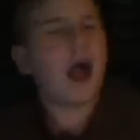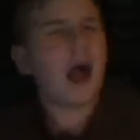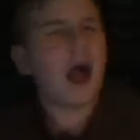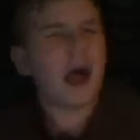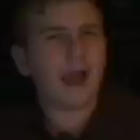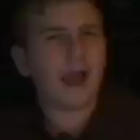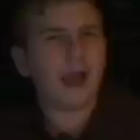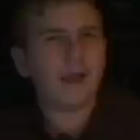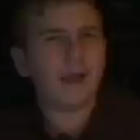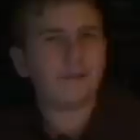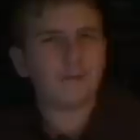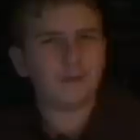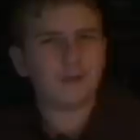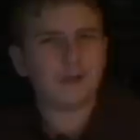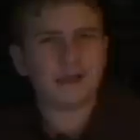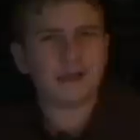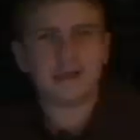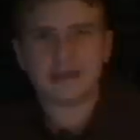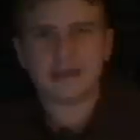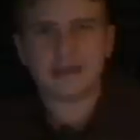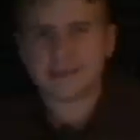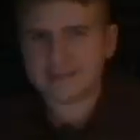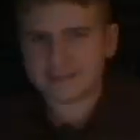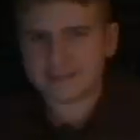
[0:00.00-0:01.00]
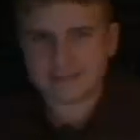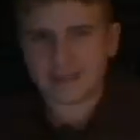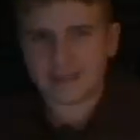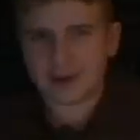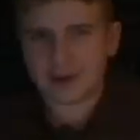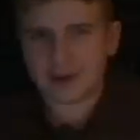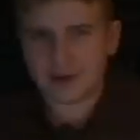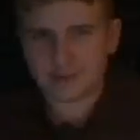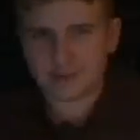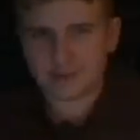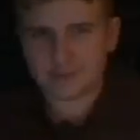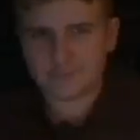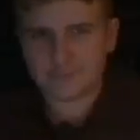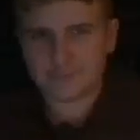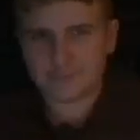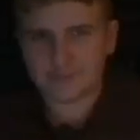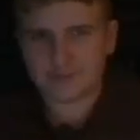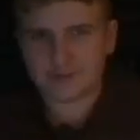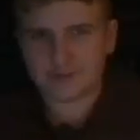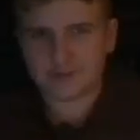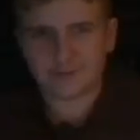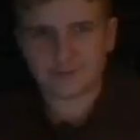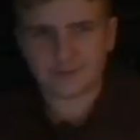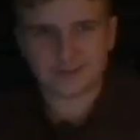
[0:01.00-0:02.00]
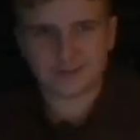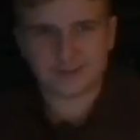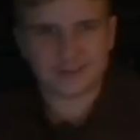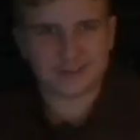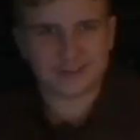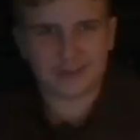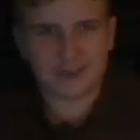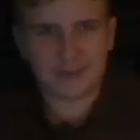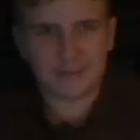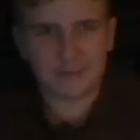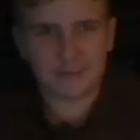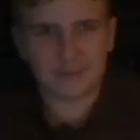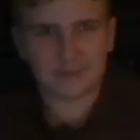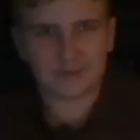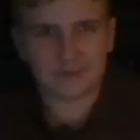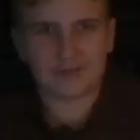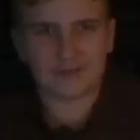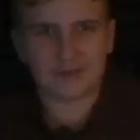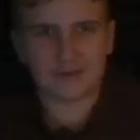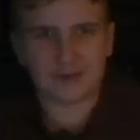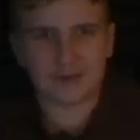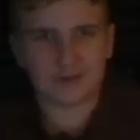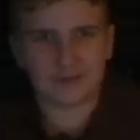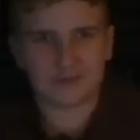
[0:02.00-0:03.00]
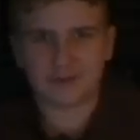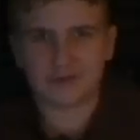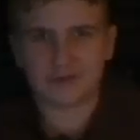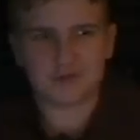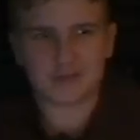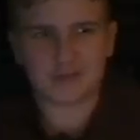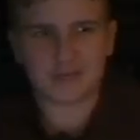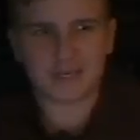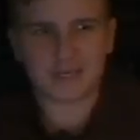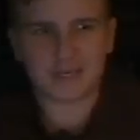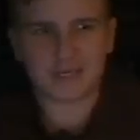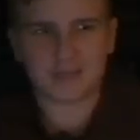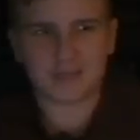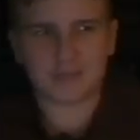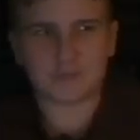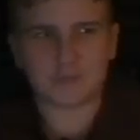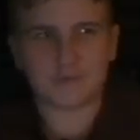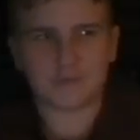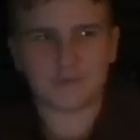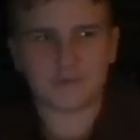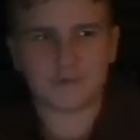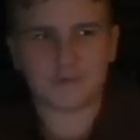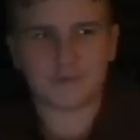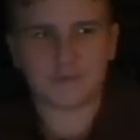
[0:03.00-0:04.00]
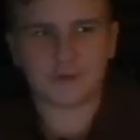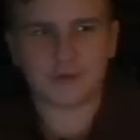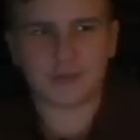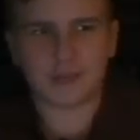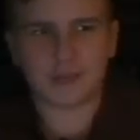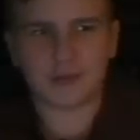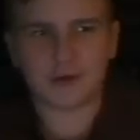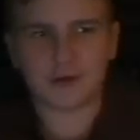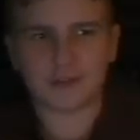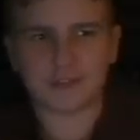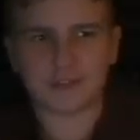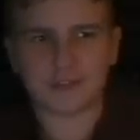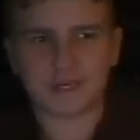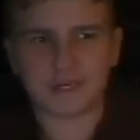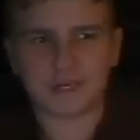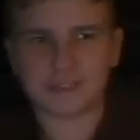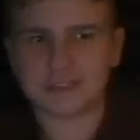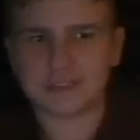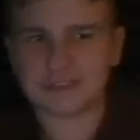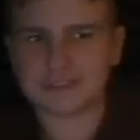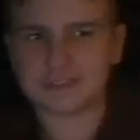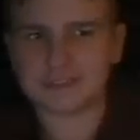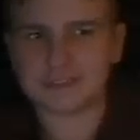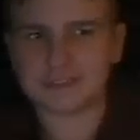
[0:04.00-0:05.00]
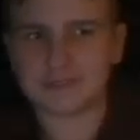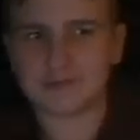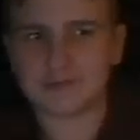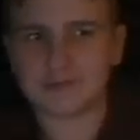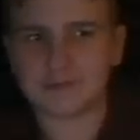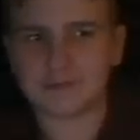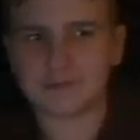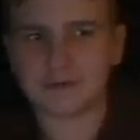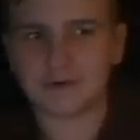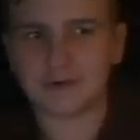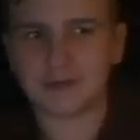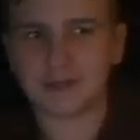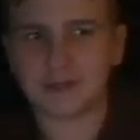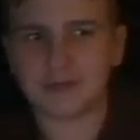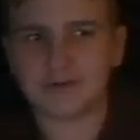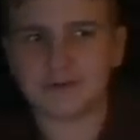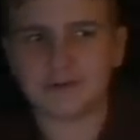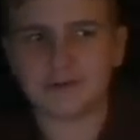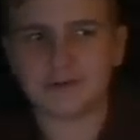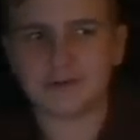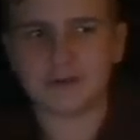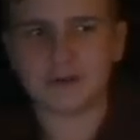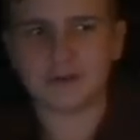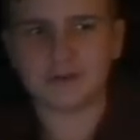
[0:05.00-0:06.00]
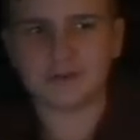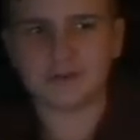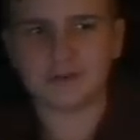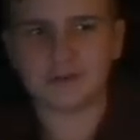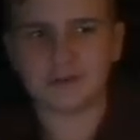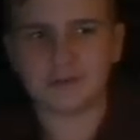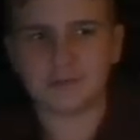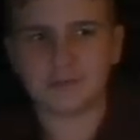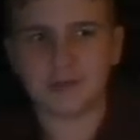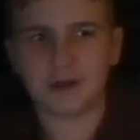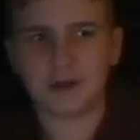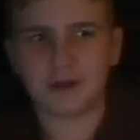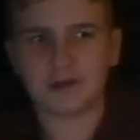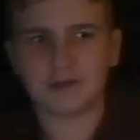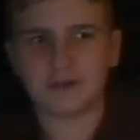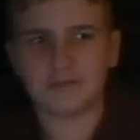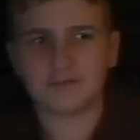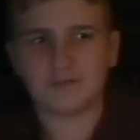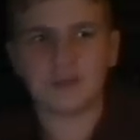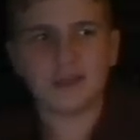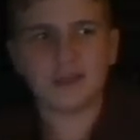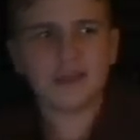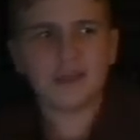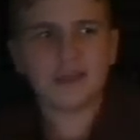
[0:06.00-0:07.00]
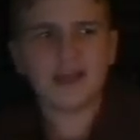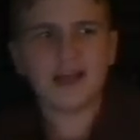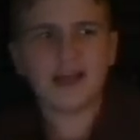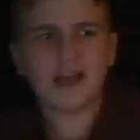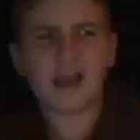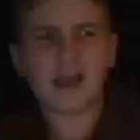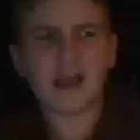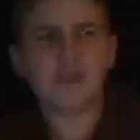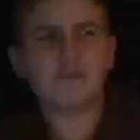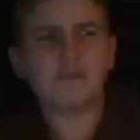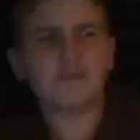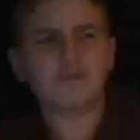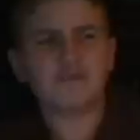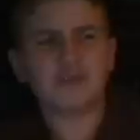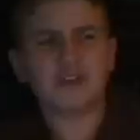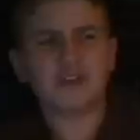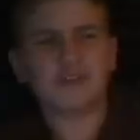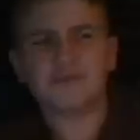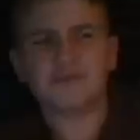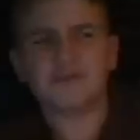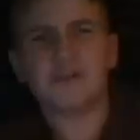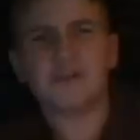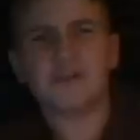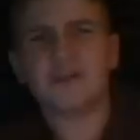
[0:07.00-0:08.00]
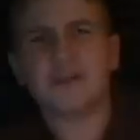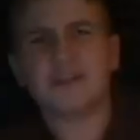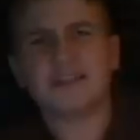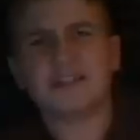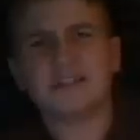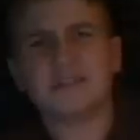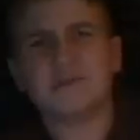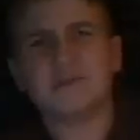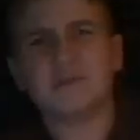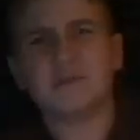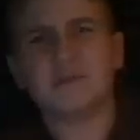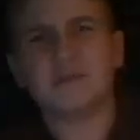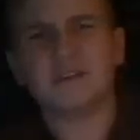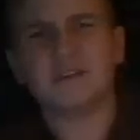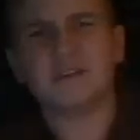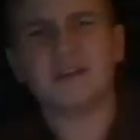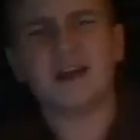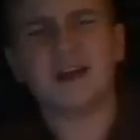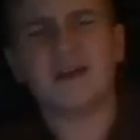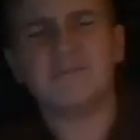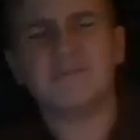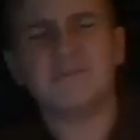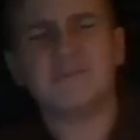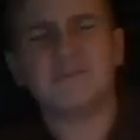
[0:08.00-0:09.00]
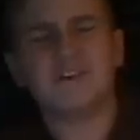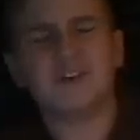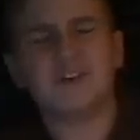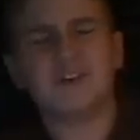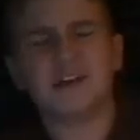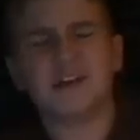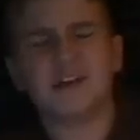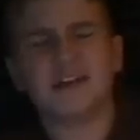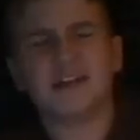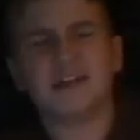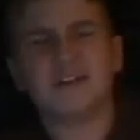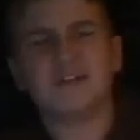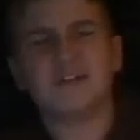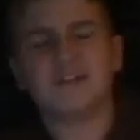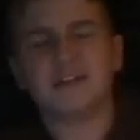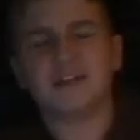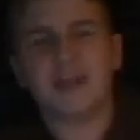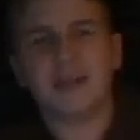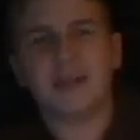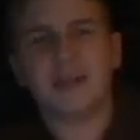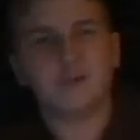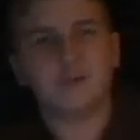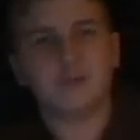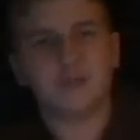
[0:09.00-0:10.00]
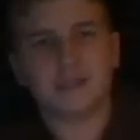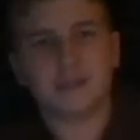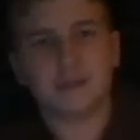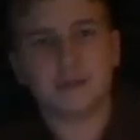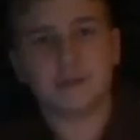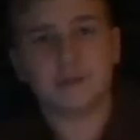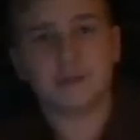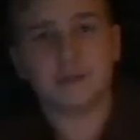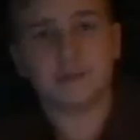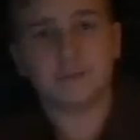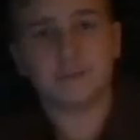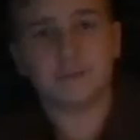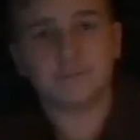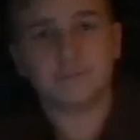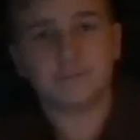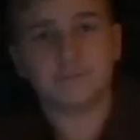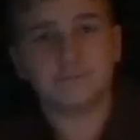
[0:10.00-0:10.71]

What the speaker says: I really liked his character for some reason. Ever since I was a little kid, he was my favorite character, and he's still my favorite character now. Something about him I really, really liked in the movie. I'm sorry I just had to put that out there.